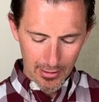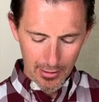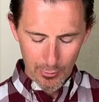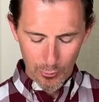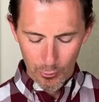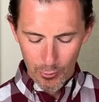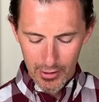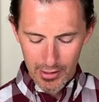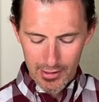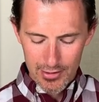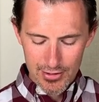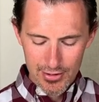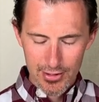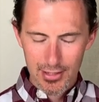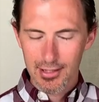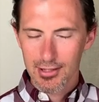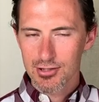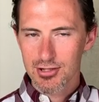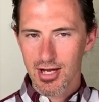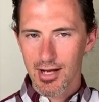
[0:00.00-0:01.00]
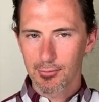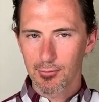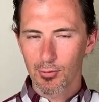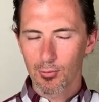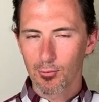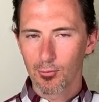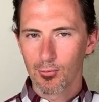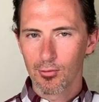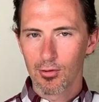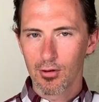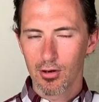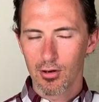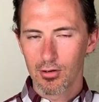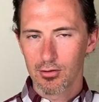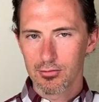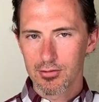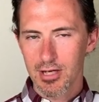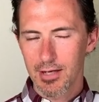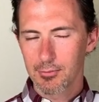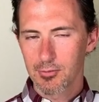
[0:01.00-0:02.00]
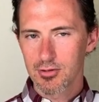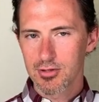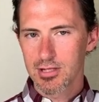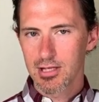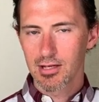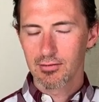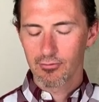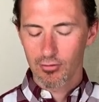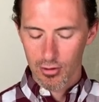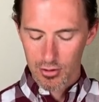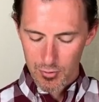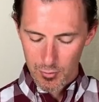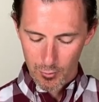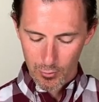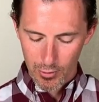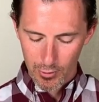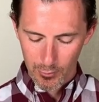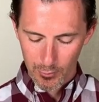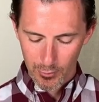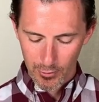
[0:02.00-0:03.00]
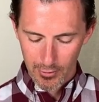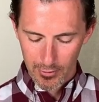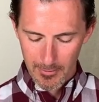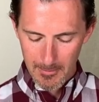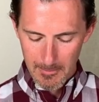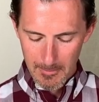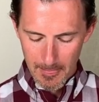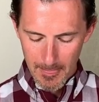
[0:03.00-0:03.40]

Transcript: we could see in chapter 10, verse 1, where